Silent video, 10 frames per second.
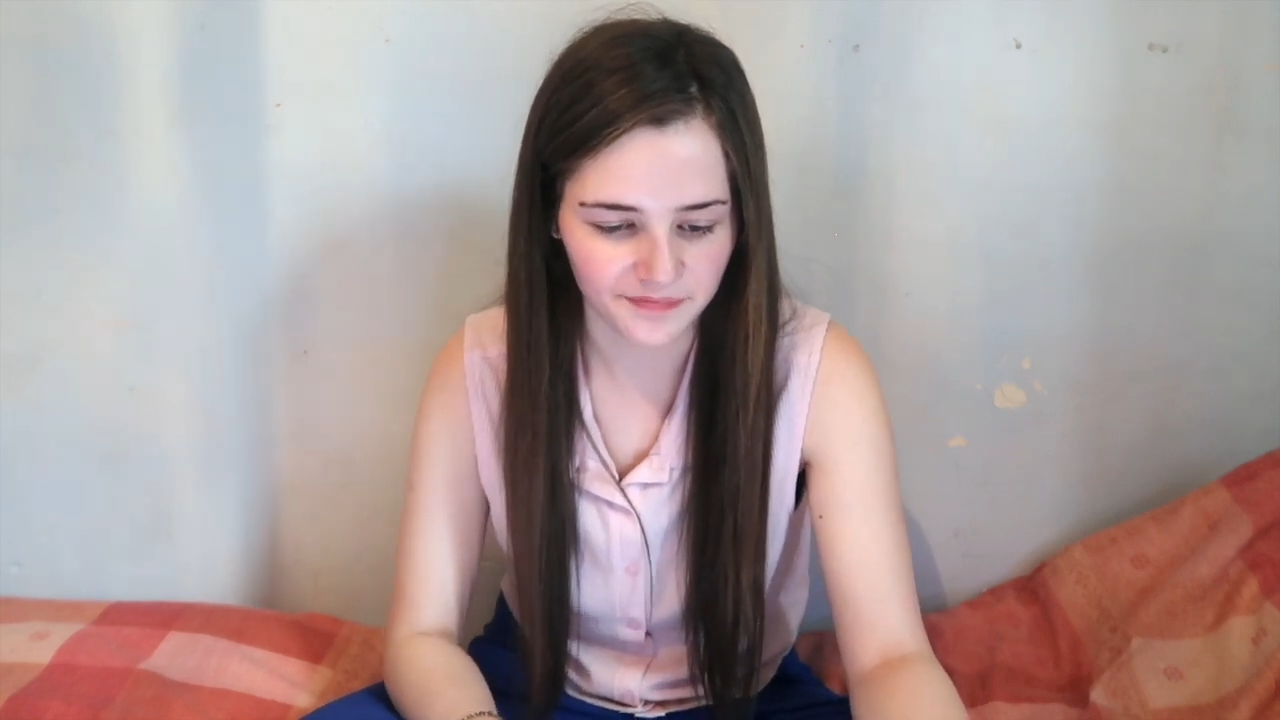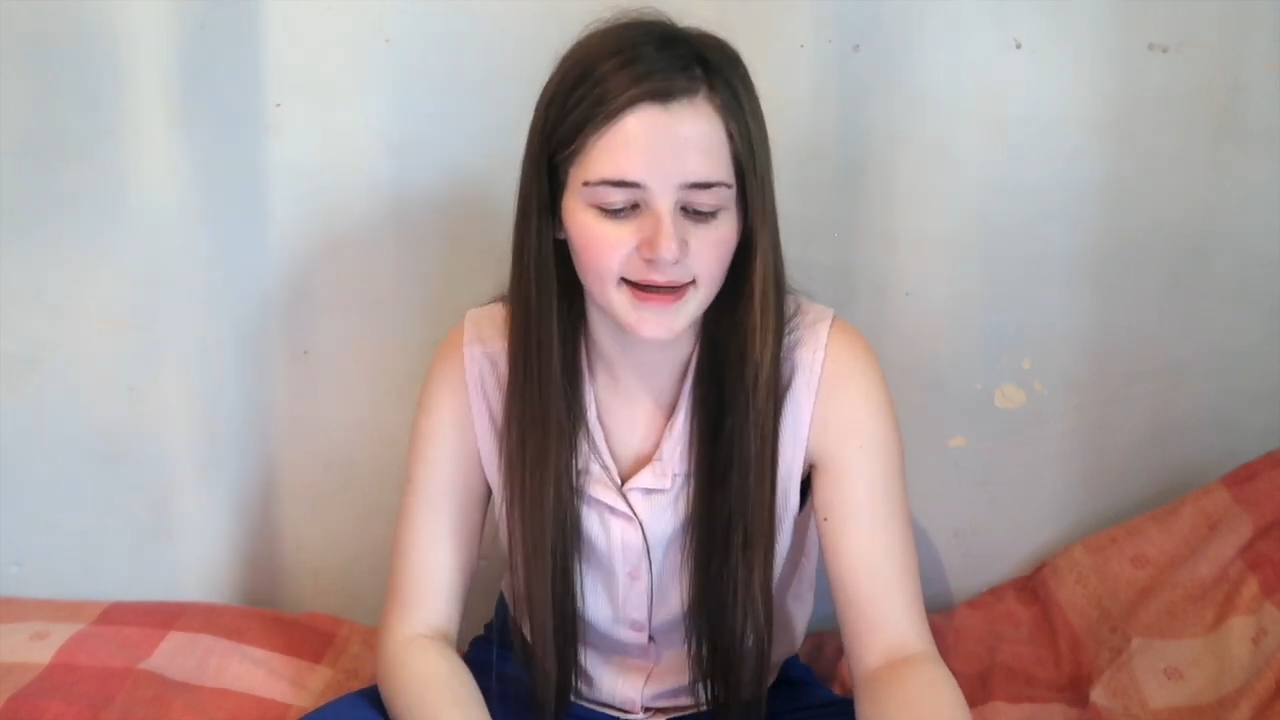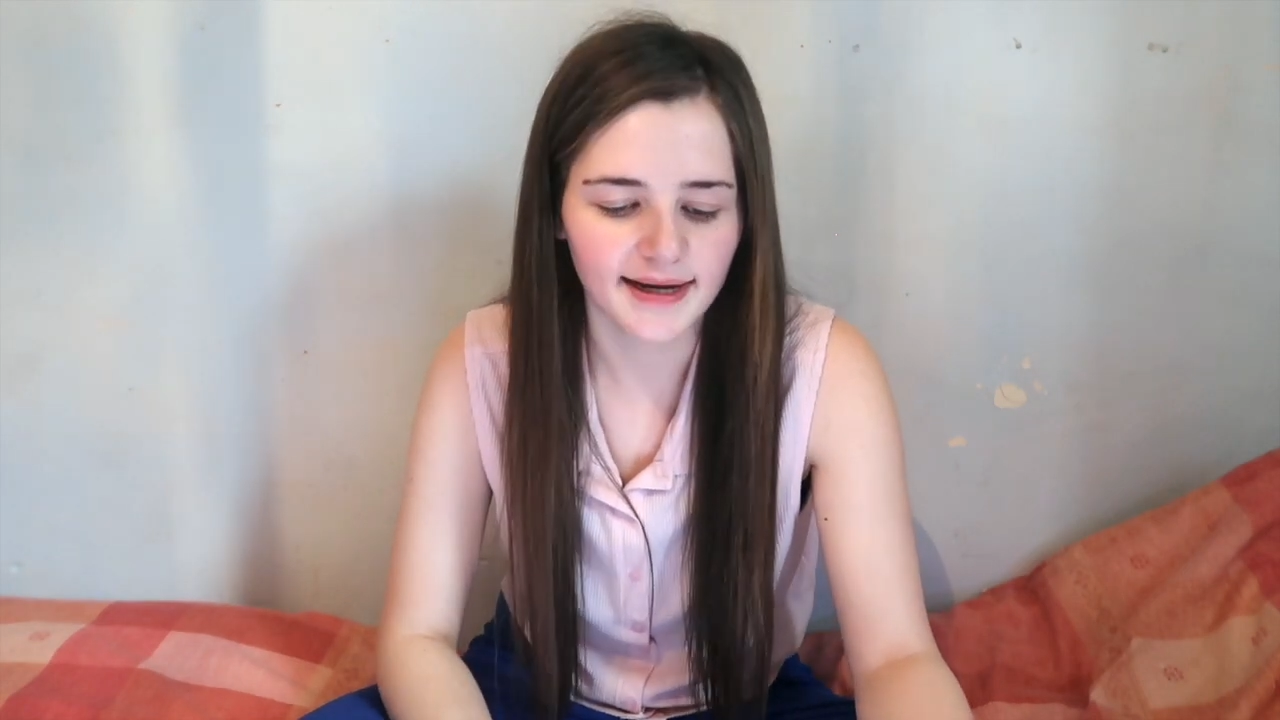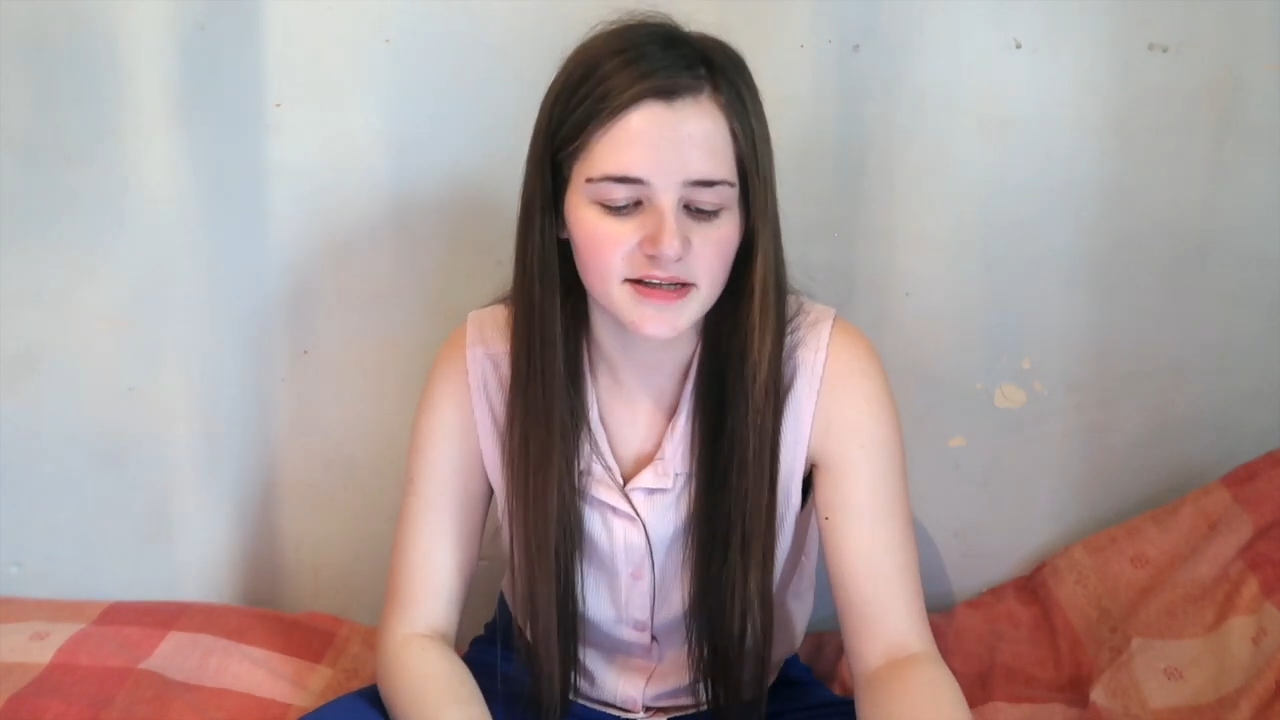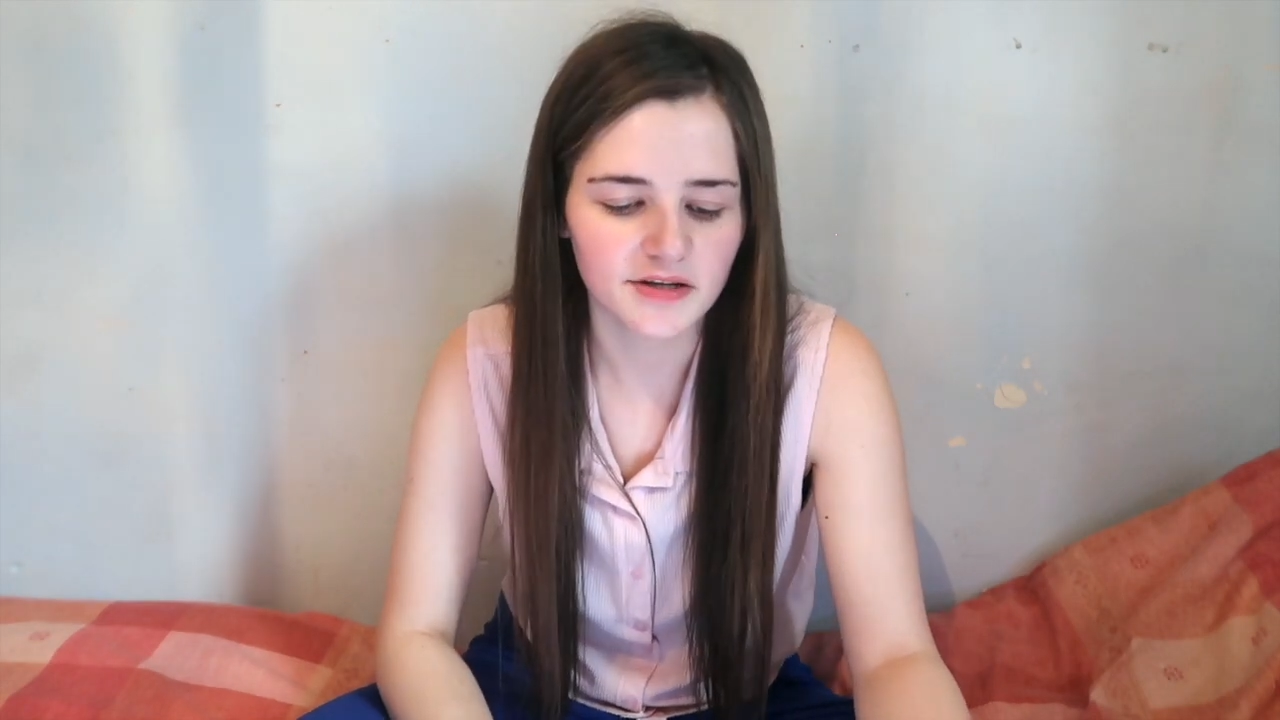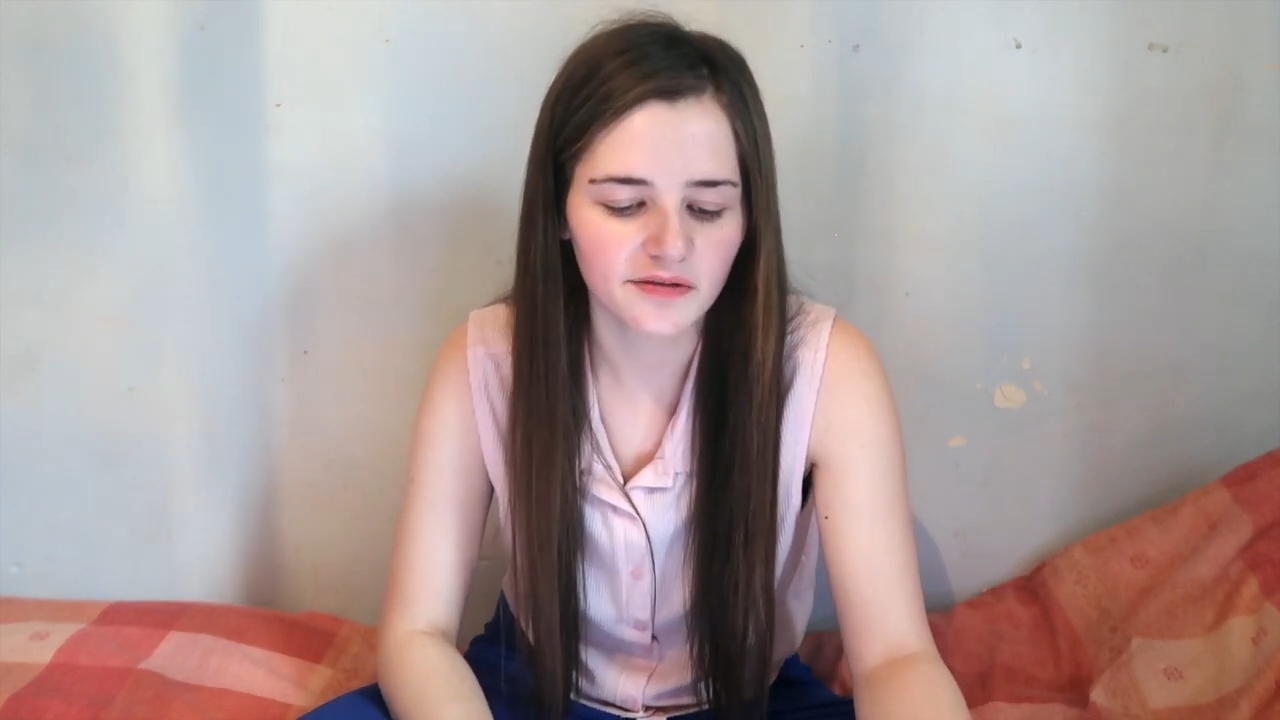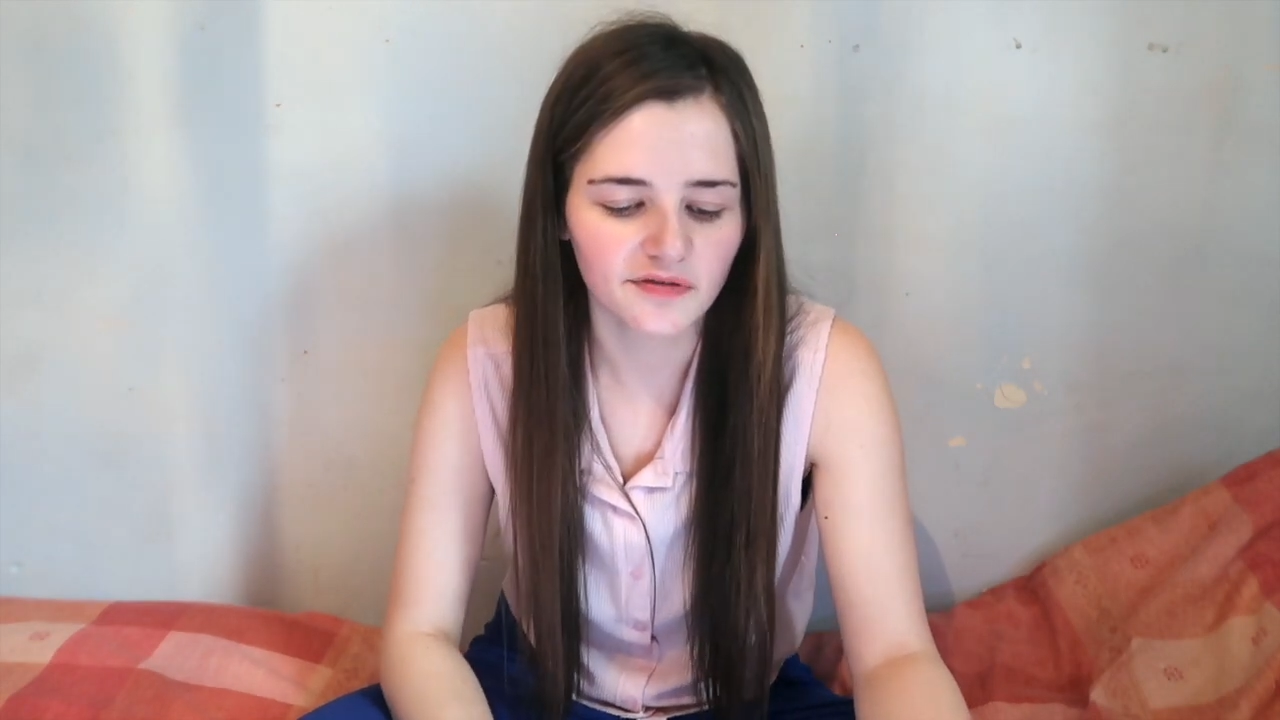Okay, so the